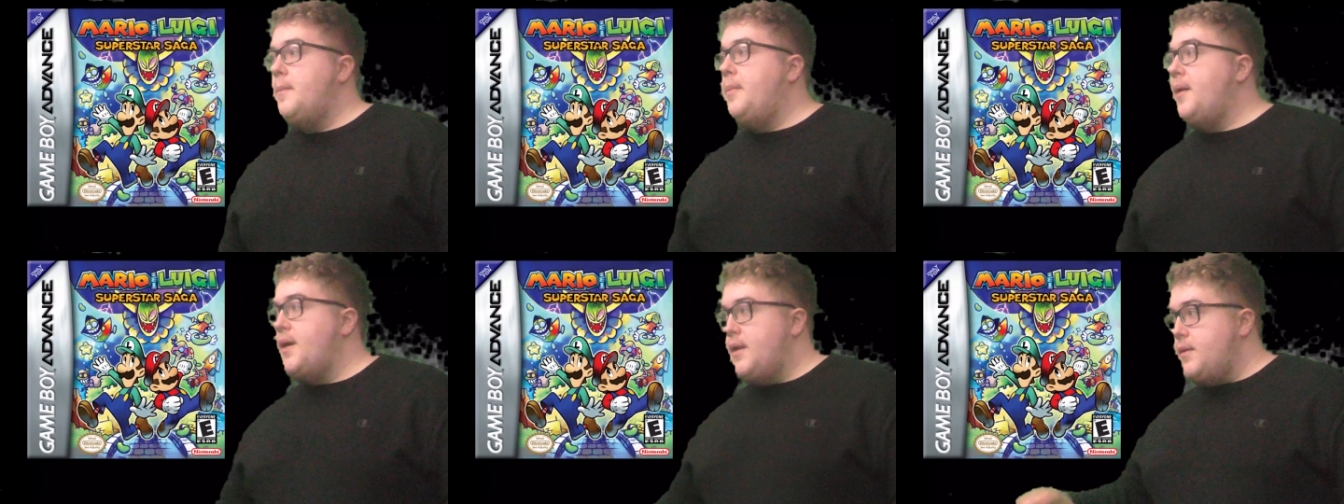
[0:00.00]

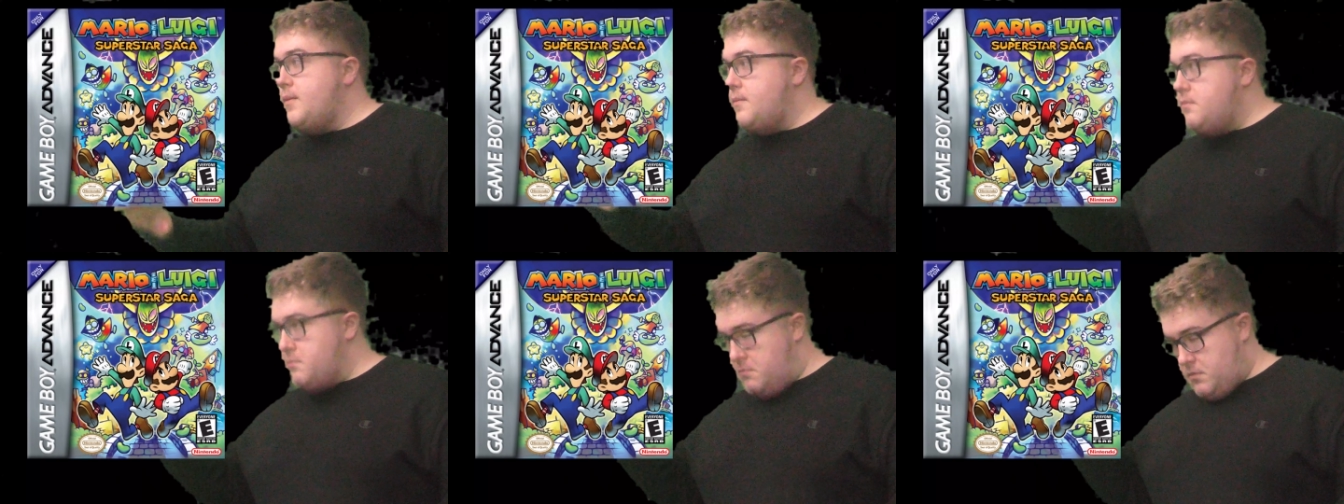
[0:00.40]
but
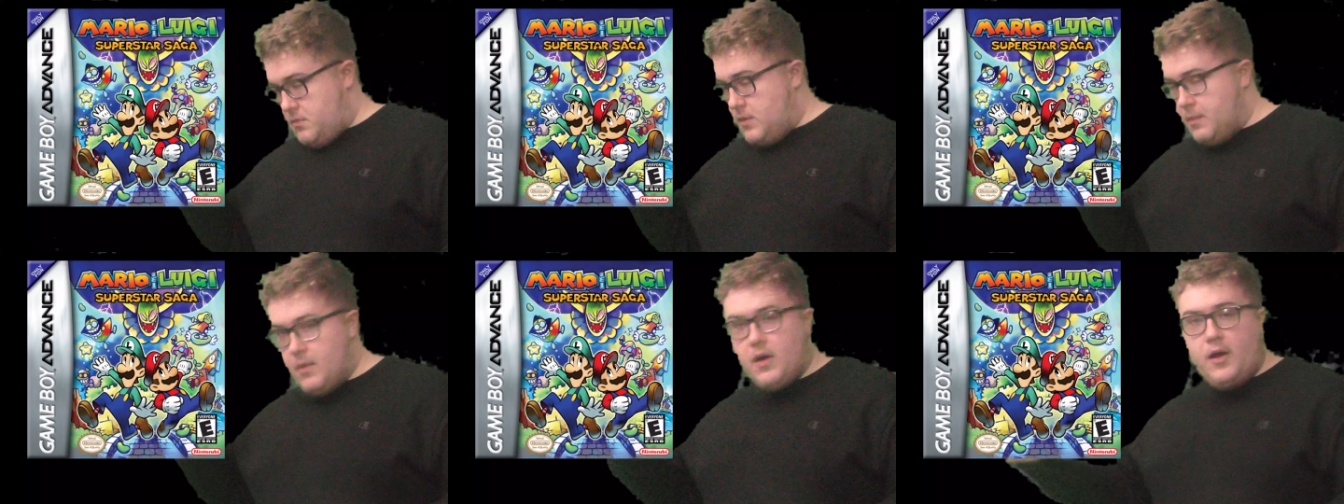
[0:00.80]

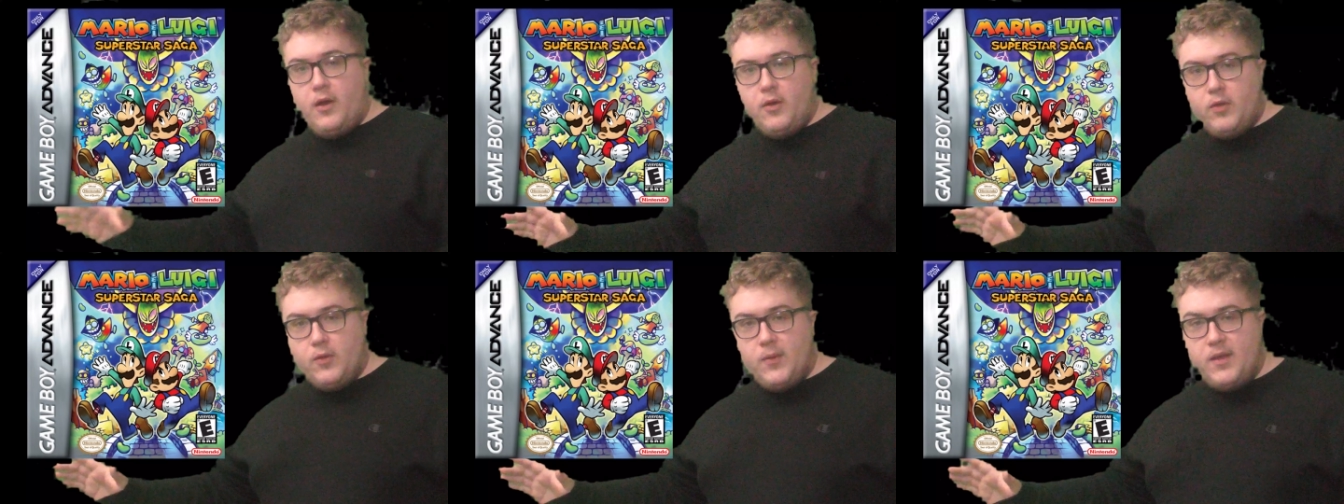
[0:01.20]
the
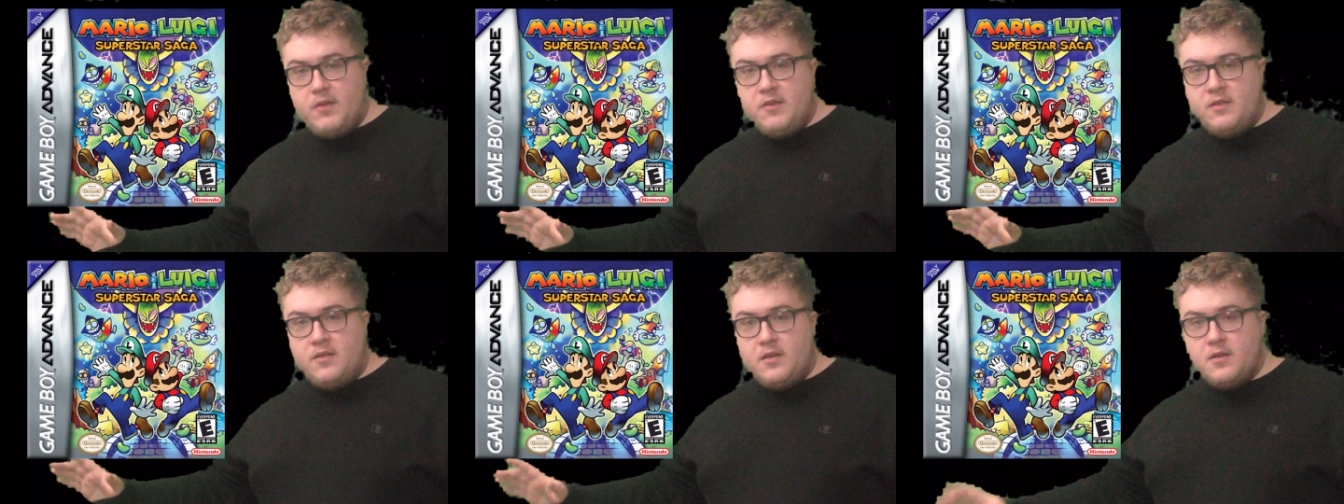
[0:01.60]
Mario and
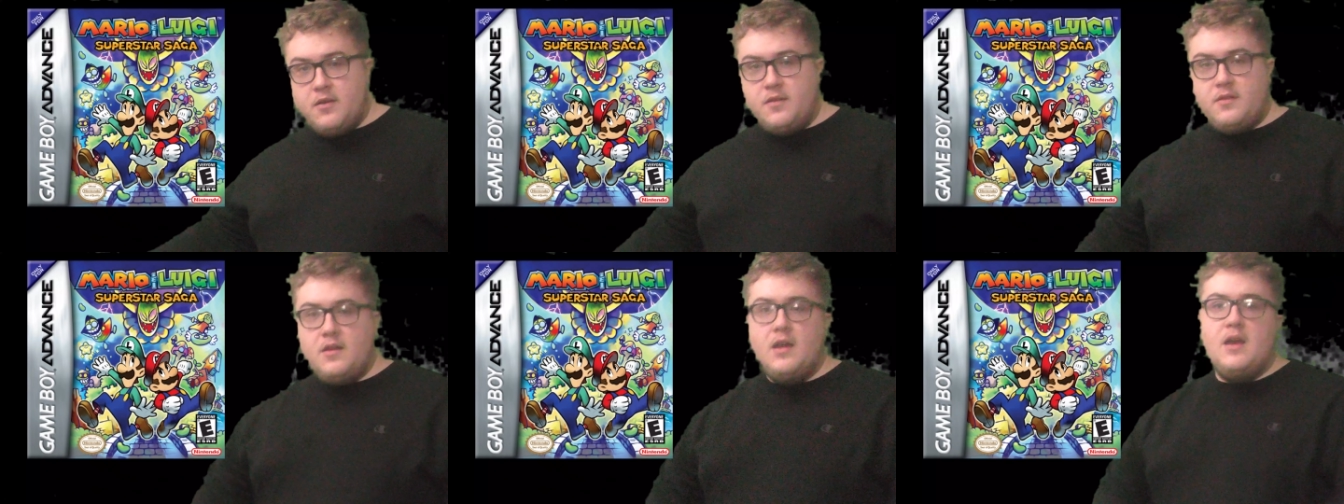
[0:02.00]
Luigi
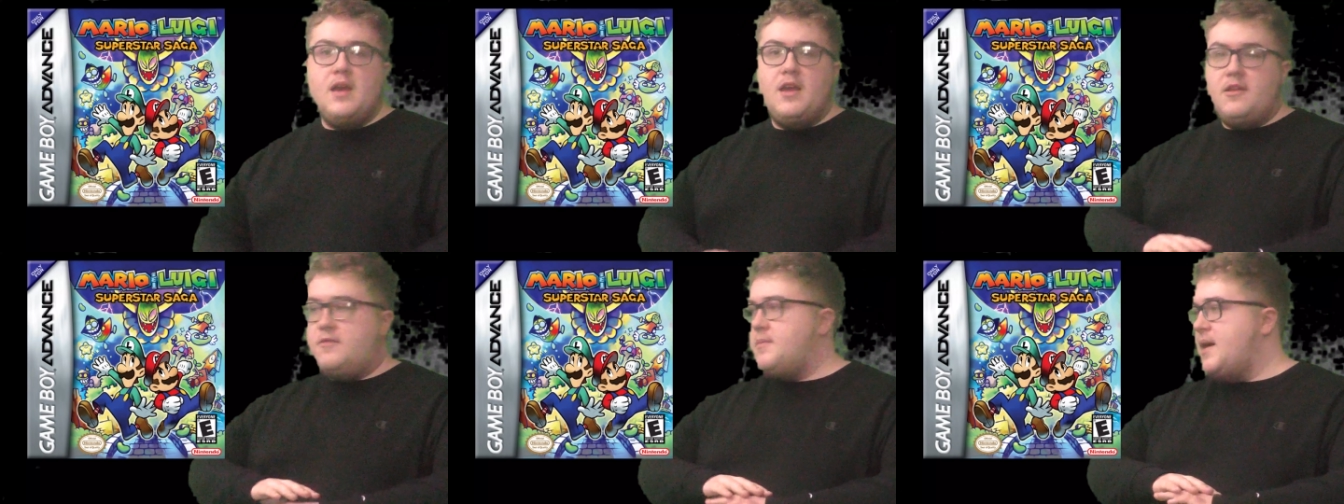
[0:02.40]
series
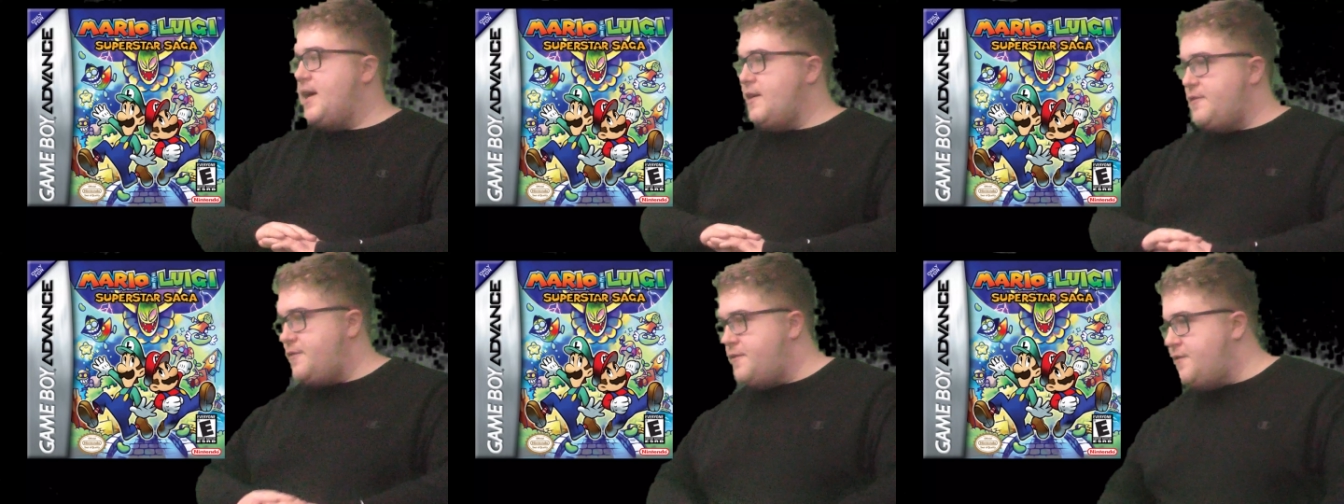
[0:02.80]
is
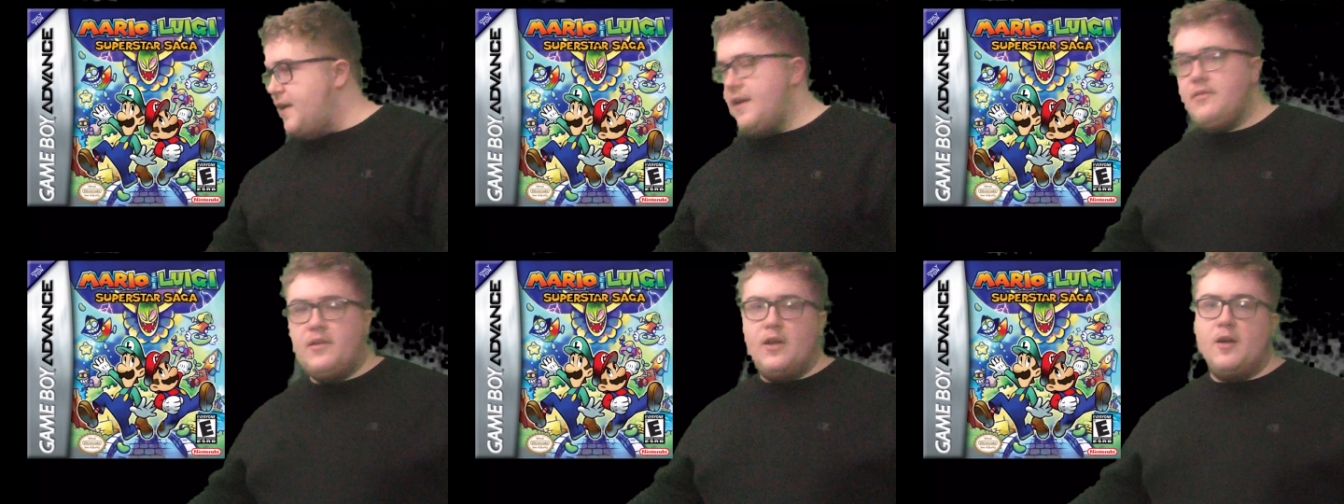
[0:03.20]
my
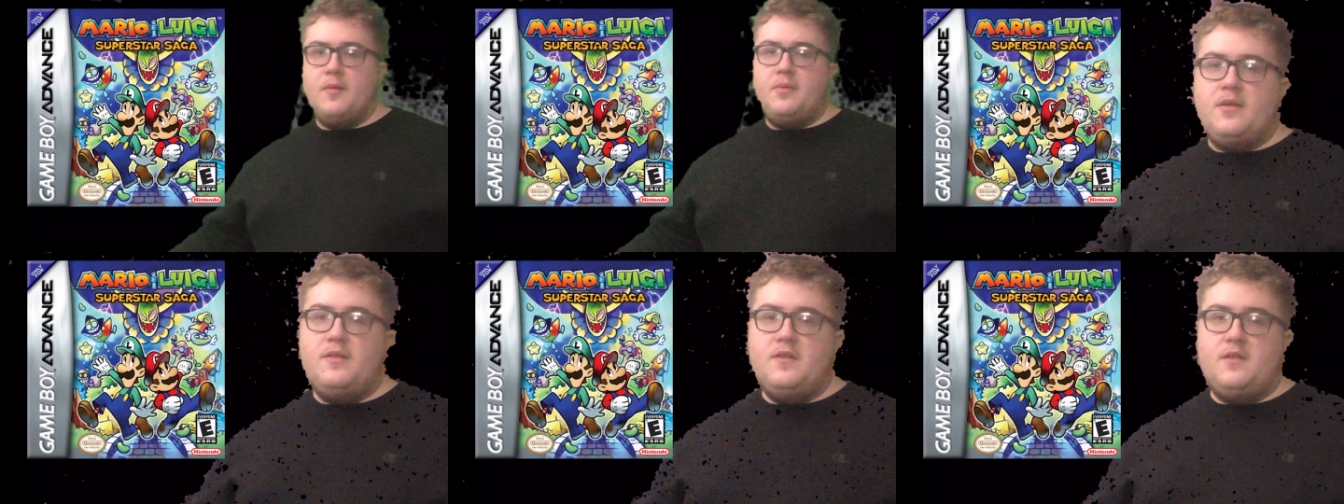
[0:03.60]
favorite
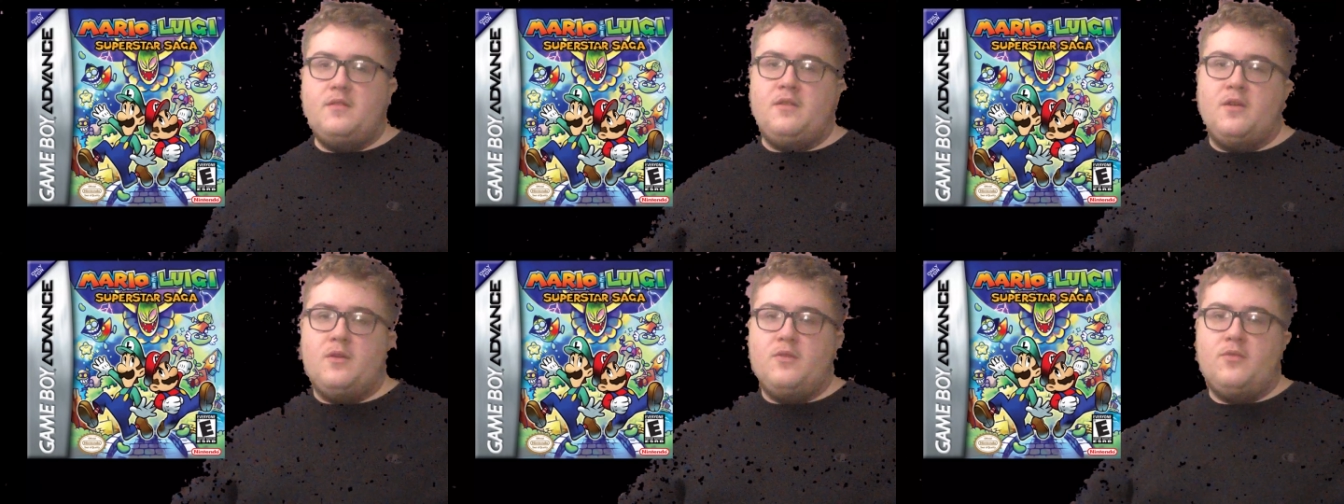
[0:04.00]
RPG
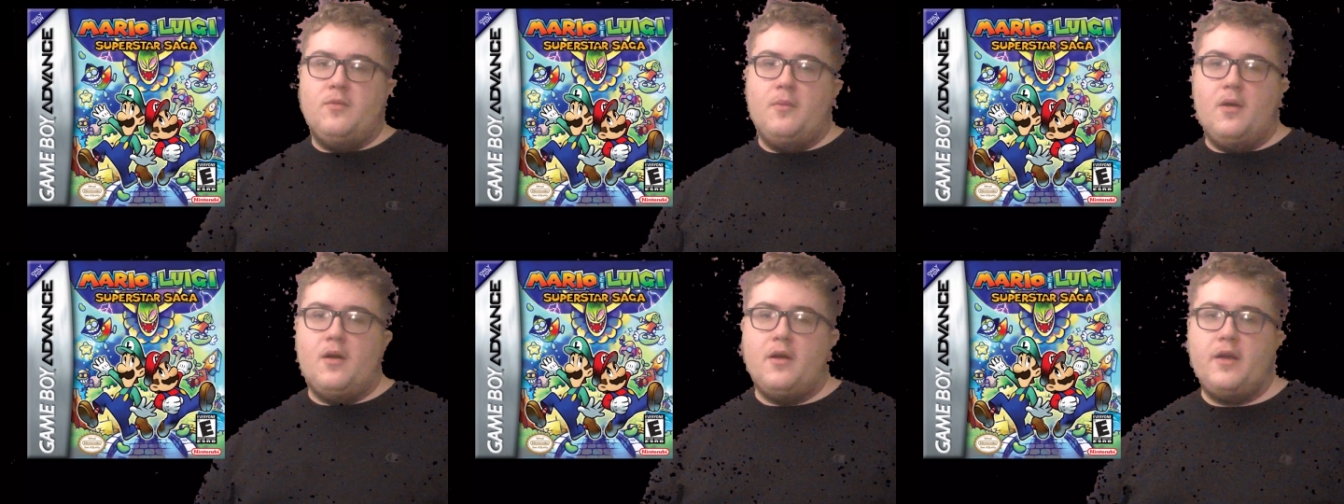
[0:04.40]
series for
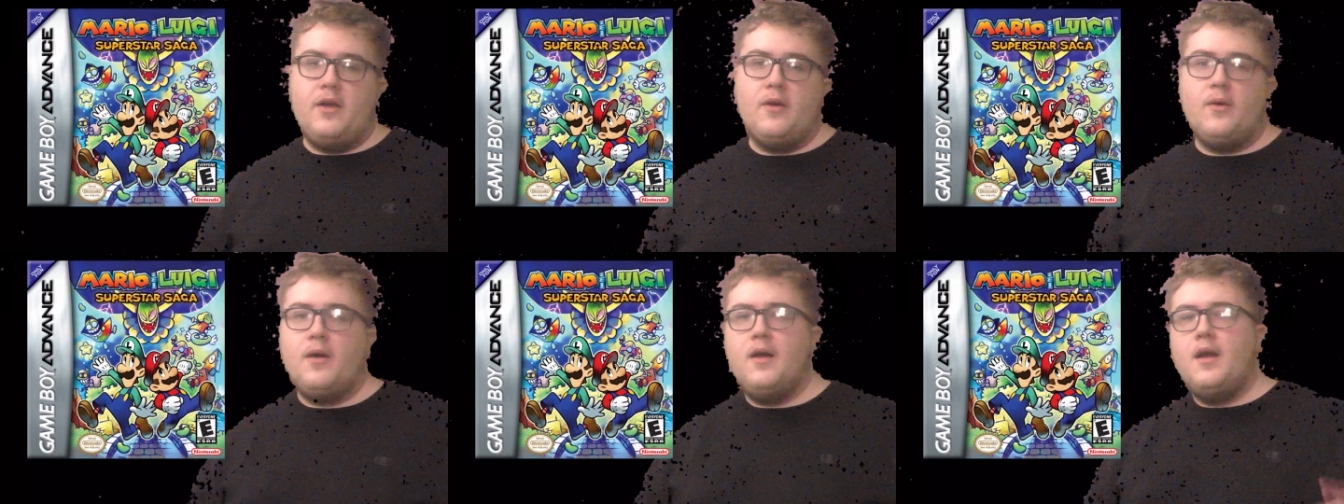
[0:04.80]

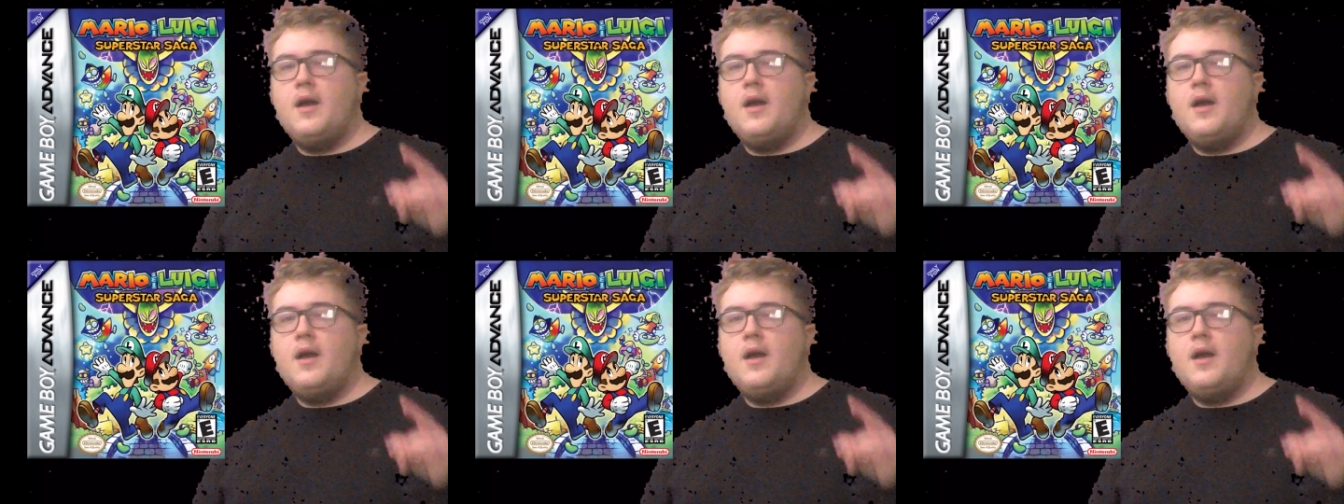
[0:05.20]
Mario.